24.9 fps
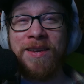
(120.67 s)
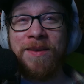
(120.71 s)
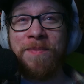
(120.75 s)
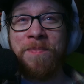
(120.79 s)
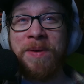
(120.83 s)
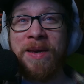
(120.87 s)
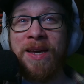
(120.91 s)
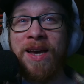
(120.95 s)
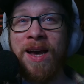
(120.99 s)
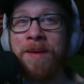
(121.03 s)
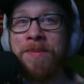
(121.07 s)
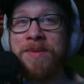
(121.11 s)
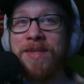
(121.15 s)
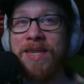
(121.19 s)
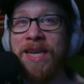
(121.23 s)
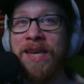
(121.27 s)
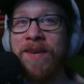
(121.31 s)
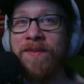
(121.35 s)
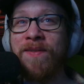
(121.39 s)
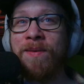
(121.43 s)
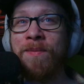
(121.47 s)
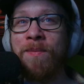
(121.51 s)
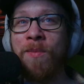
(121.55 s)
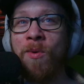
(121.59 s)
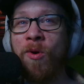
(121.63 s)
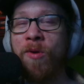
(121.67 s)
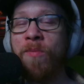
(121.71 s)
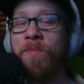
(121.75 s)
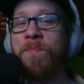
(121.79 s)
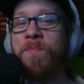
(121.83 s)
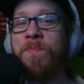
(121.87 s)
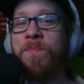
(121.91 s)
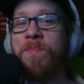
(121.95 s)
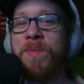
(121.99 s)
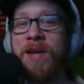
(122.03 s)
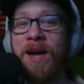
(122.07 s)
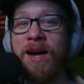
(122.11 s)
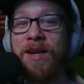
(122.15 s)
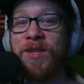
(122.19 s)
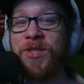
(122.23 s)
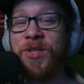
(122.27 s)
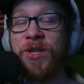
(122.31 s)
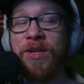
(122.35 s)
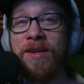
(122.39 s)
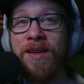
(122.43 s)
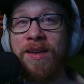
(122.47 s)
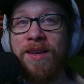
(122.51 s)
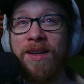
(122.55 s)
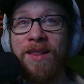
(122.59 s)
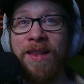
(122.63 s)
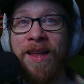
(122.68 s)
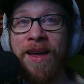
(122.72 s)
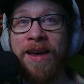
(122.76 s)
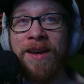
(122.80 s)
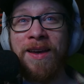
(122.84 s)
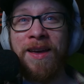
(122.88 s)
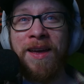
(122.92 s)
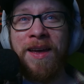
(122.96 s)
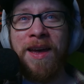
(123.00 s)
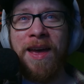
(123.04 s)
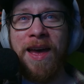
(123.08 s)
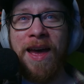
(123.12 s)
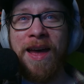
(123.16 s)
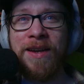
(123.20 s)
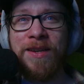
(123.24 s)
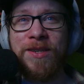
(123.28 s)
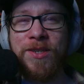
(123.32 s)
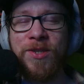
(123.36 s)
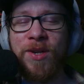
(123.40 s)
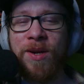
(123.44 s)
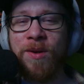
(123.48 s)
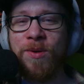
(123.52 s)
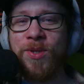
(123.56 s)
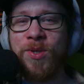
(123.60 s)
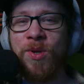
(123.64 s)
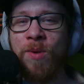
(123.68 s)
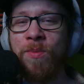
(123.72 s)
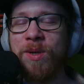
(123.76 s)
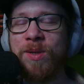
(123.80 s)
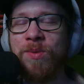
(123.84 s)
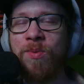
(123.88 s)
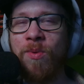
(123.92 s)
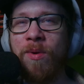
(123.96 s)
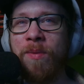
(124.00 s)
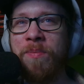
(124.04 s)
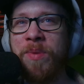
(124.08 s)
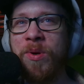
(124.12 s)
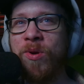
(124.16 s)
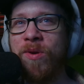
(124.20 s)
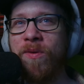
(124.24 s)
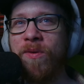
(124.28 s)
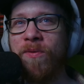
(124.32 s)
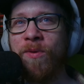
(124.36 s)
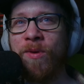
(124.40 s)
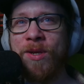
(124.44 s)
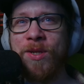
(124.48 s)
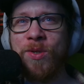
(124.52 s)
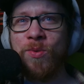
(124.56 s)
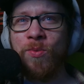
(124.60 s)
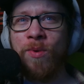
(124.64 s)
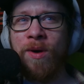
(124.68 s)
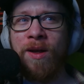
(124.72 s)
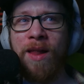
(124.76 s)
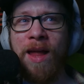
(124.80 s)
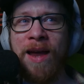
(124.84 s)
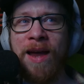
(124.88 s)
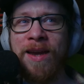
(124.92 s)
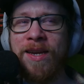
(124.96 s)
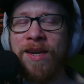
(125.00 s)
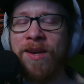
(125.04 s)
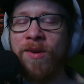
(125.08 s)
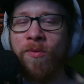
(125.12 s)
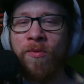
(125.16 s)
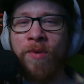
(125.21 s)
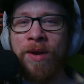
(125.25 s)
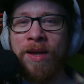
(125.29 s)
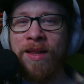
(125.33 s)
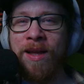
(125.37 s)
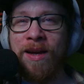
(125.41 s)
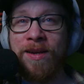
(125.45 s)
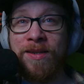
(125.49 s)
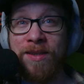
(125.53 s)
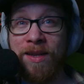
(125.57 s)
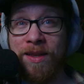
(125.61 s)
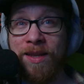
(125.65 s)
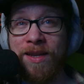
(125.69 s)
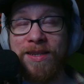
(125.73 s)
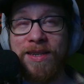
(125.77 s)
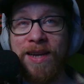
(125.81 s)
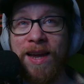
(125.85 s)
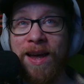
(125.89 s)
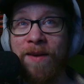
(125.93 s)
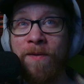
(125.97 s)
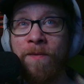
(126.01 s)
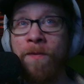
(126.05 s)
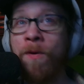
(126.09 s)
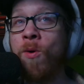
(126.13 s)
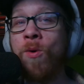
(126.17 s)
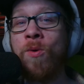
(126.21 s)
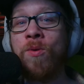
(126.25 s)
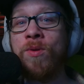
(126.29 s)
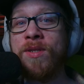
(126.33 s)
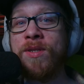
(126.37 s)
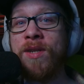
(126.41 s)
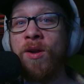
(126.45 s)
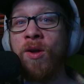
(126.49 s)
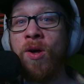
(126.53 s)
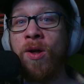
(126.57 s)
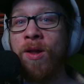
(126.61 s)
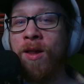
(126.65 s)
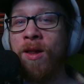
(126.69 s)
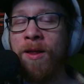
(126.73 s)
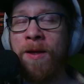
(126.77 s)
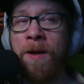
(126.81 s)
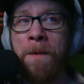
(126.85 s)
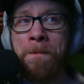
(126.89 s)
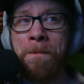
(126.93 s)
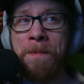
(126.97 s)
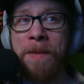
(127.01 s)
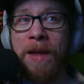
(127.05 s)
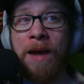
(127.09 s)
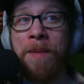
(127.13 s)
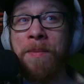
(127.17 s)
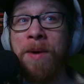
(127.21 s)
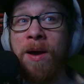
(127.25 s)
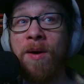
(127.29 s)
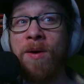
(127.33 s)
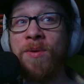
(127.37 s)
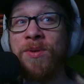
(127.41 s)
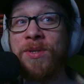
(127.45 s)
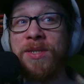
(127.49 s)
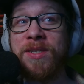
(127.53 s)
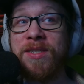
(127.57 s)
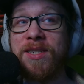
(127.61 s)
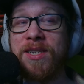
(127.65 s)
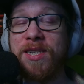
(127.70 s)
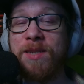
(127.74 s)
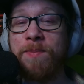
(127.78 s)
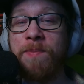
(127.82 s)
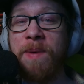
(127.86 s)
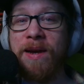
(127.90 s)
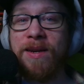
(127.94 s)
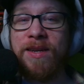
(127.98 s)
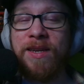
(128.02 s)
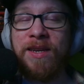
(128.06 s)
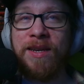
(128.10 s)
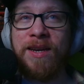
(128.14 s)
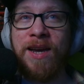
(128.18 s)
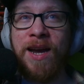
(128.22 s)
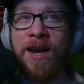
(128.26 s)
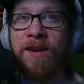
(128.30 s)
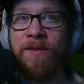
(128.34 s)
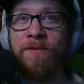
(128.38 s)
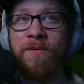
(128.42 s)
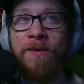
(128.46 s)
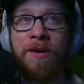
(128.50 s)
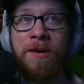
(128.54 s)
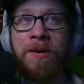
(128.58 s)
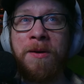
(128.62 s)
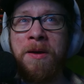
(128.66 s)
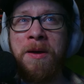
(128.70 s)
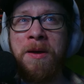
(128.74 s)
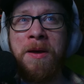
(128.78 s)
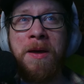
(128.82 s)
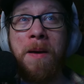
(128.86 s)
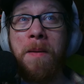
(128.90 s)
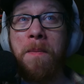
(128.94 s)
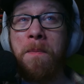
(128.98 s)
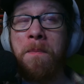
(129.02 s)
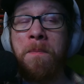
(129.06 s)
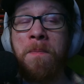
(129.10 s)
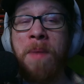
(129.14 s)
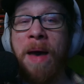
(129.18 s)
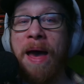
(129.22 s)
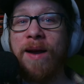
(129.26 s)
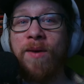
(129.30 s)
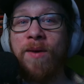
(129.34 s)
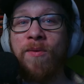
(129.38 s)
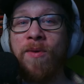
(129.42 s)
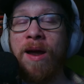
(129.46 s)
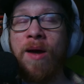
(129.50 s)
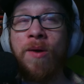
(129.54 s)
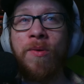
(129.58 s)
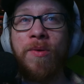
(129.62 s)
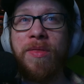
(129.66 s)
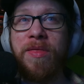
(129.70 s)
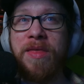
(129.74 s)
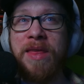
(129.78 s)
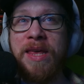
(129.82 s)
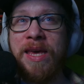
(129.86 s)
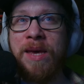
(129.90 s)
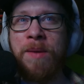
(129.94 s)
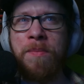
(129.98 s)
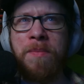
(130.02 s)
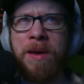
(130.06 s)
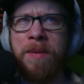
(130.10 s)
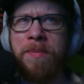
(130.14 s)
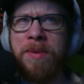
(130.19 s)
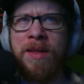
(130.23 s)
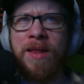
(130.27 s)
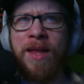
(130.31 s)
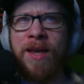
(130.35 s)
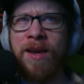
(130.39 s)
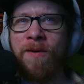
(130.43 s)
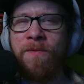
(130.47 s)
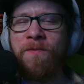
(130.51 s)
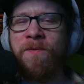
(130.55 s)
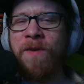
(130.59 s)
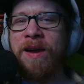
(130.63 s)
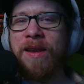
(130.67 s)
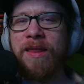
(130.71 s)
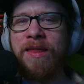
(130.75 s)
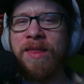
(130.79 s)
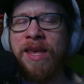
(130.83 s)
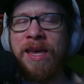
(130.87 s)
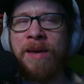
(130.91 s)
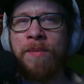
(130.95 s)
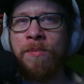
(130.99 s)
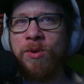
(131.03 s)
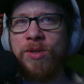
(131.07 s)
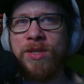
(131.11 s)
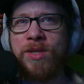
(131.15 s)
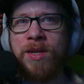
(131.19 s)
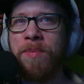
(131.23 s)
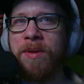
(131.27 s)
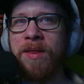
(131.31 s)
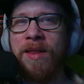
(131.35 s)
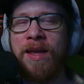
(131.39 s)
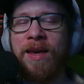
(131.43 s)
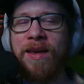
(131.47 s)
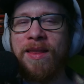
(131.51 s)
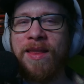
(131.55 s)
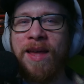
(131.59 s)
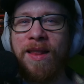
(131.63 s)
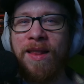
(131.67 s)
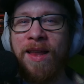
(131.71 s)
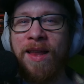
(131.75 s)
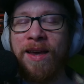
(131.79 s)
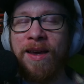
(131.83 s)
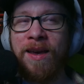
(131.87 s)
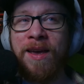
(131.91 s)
becomes even more touching, and so much more beautiful as well. I didn't realize that this had vocals at all. I was just expecting kind of a background theme, maybe like a fight theme or something like that.